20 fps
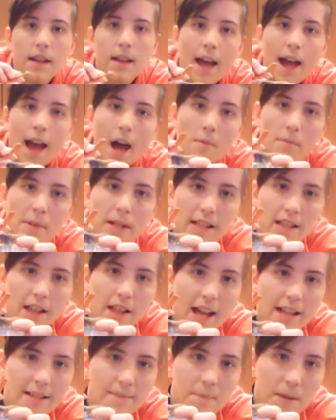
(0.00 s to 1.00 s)
How many
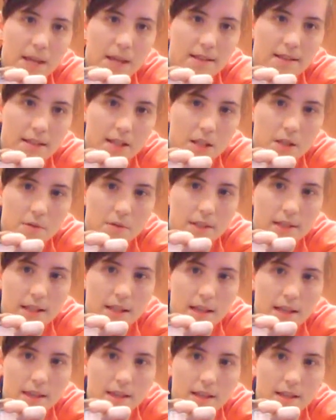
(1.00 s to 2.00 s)
glass beads do you
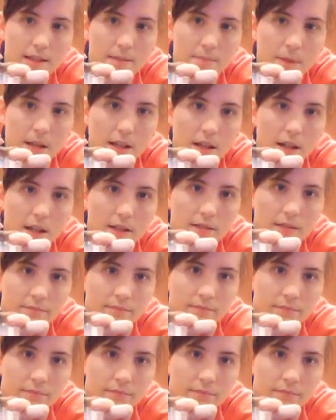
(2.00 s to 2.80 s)
see in this beaker?